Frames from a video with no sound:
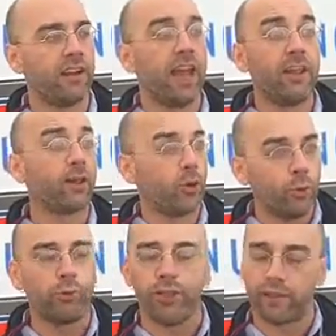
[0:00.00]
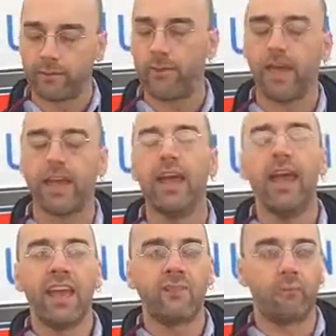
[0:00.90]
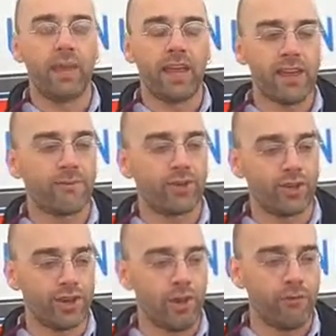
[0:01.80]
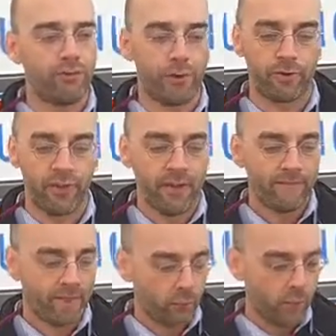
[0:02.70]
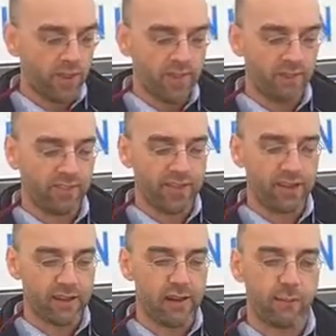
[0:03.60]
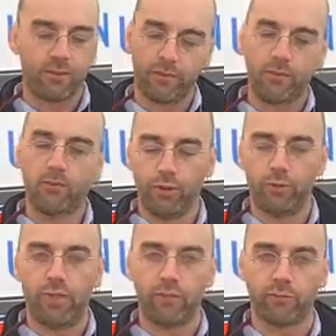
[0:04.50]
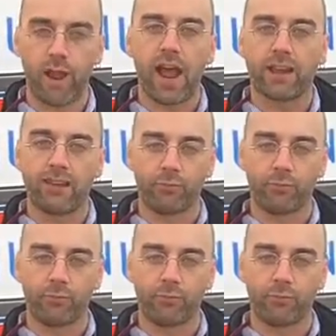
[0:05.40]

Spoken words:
And the cool thing to me is being able to show folks that when this thing comes, if you do this right,